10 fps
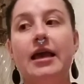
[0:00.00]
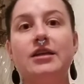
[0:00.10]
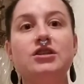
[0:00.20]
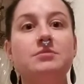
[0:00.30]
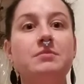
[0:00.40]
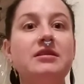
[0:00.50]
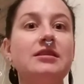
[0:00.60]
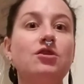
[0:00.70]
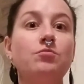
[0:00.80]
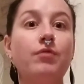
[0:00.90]
It just means
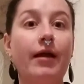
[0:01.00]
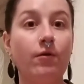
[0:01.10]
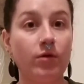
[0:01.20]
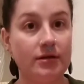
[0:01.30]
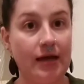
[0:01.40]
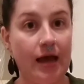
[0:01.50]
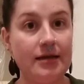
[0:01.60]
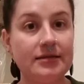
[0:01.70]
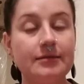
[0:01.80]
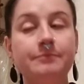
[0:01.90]
that you
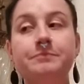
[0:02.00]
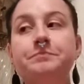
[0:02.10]
prioritize.